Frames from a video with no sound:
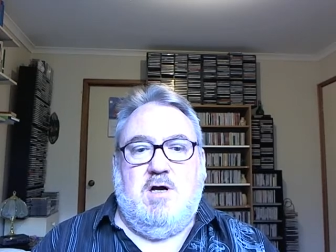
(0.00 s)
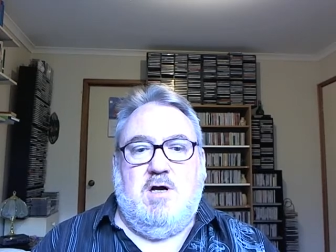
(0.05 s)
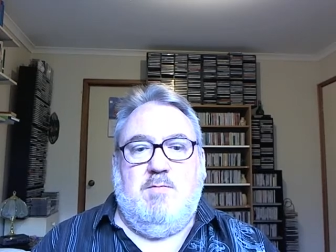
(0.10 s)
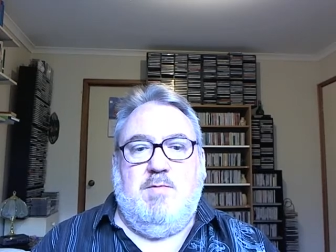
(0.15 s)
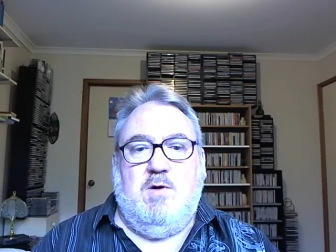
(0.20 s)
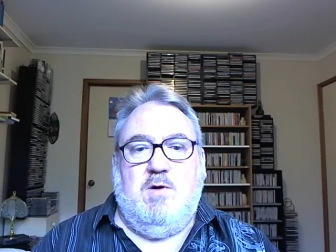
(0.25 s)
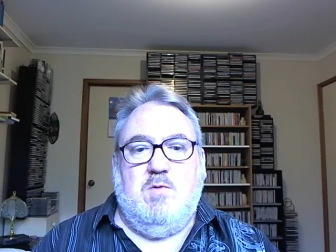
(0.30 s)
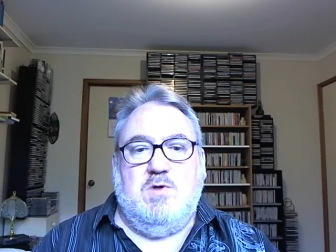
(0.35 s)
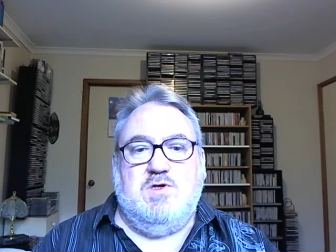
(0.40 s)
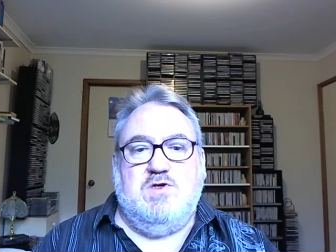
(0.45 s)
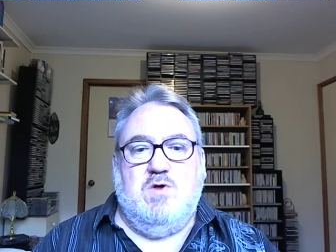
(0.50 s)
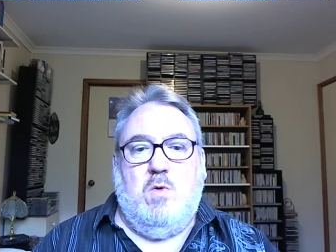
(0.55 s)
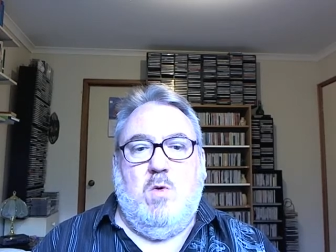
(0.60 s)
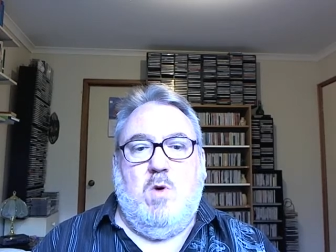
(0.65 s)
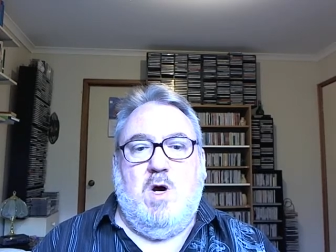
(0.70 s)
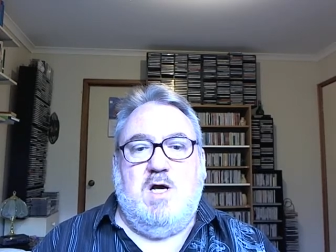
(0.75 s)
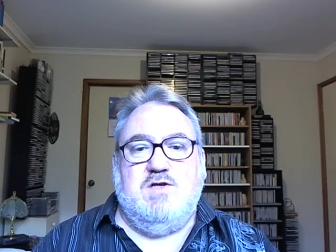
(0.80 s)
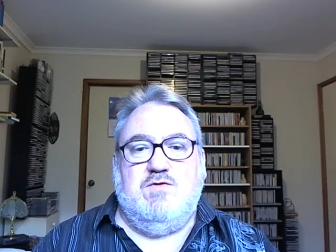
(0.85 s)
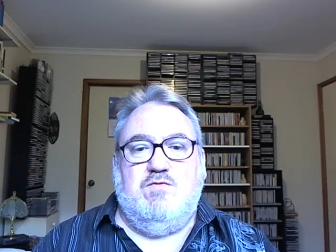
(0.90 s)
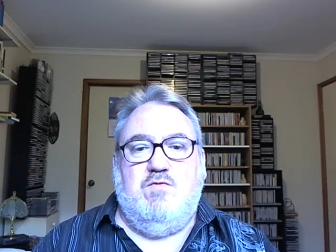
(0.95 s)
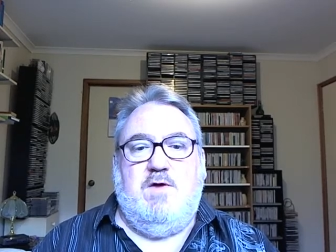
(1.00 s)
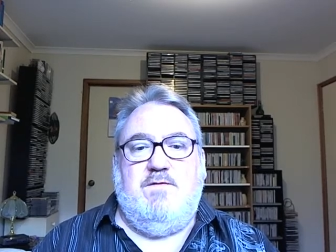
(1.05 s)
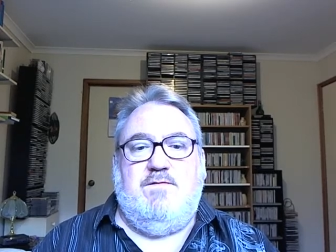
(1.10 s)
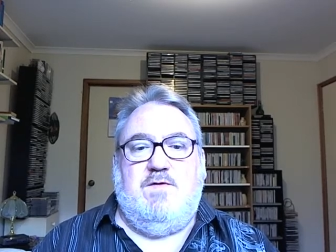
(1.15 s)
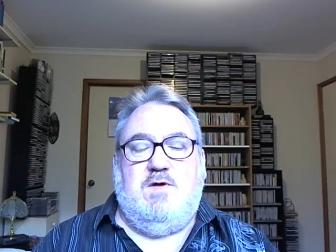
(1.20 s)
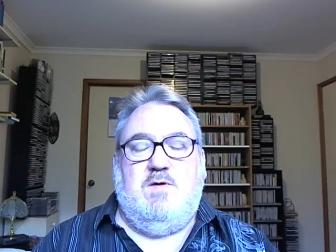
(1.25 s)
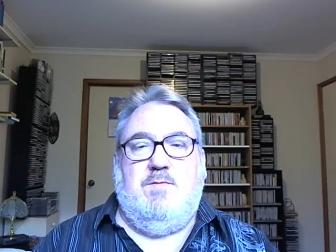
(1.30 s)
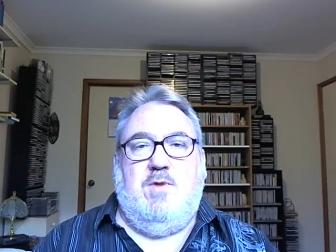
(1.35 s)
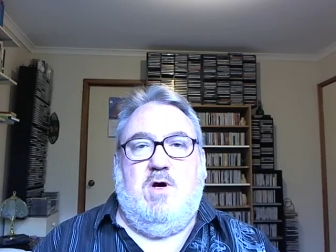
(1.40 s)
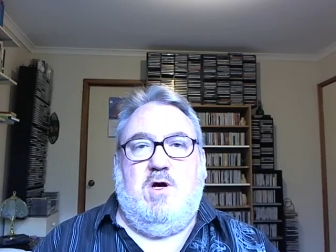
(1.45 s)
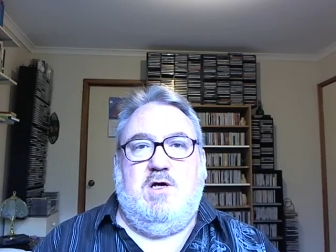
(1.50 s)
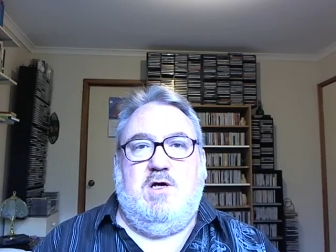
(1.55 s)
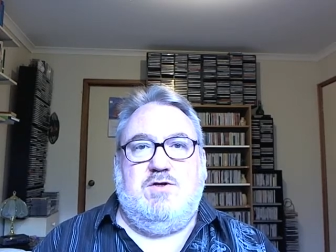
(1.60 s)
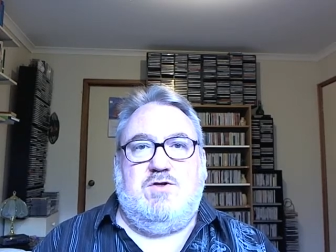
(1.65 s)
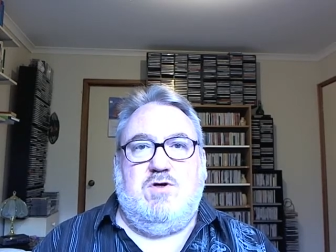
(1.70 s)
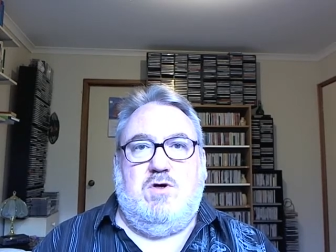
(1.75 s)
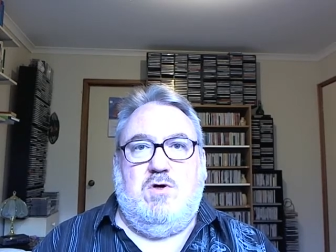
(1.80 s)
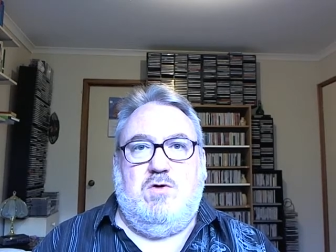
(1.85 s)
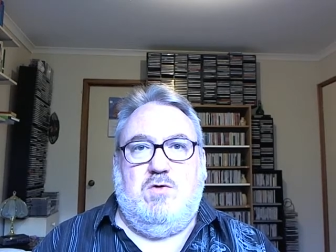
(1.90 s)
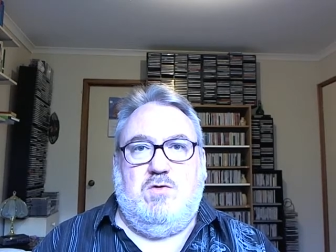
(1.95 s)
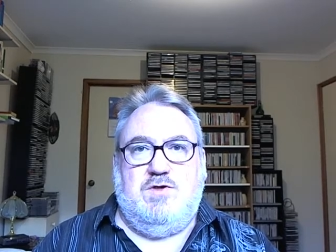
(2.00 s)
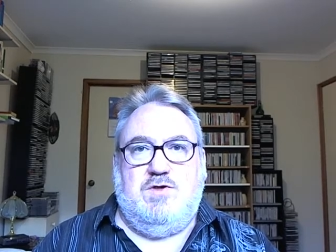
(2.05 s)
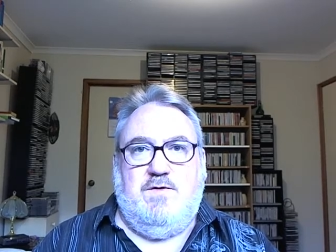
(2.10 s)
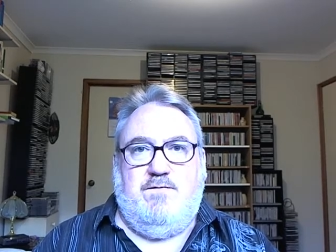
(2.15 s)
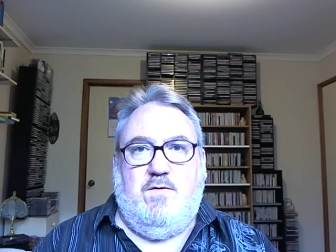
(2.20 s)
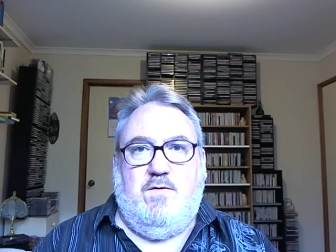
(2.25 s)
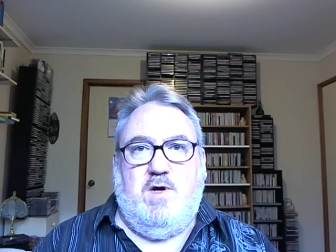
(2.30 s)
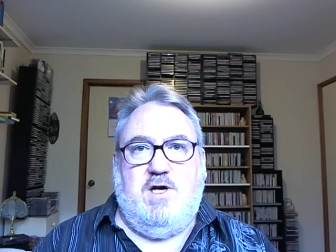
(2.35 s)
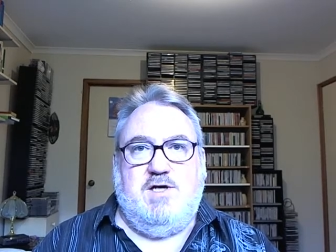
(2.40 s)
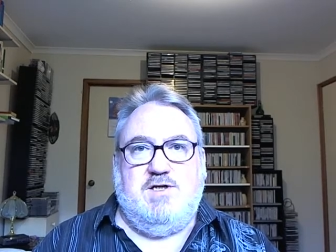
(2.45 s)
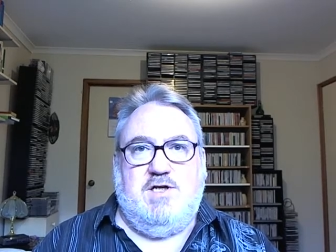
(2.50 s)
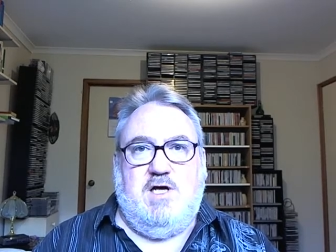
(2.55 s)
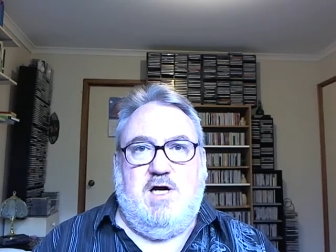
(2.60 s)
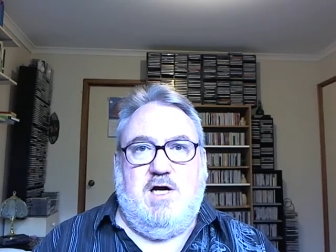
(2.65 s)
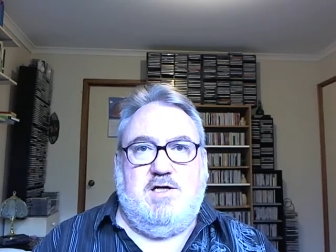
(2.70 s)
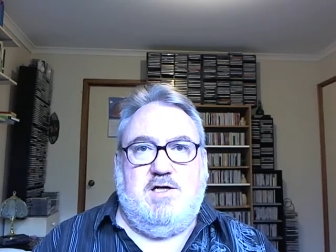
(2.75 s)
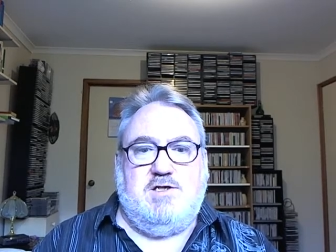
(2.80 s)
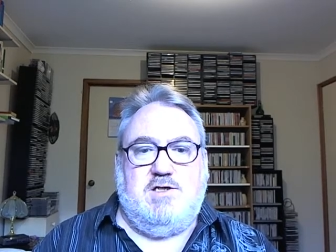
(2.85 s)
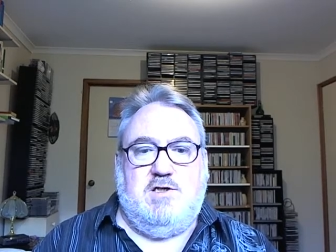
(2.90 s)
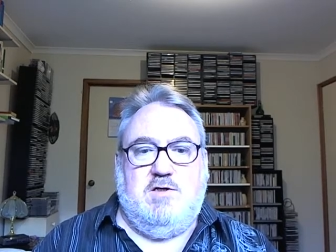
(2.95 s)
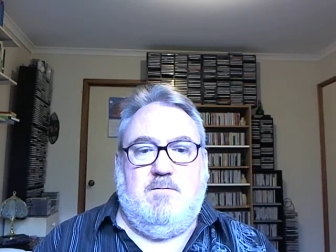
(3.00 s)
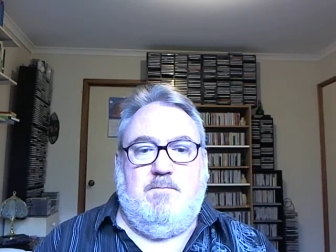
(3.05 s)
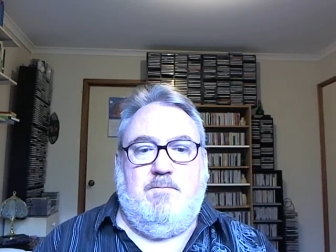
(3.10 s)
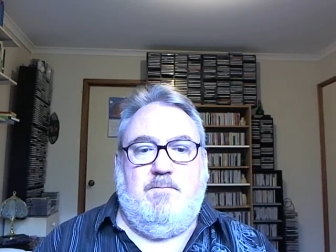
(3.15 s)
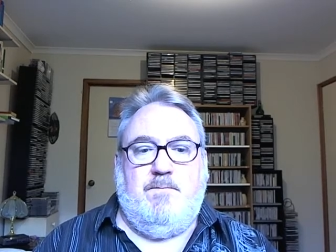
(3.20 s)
but was always riven by internal differentiation.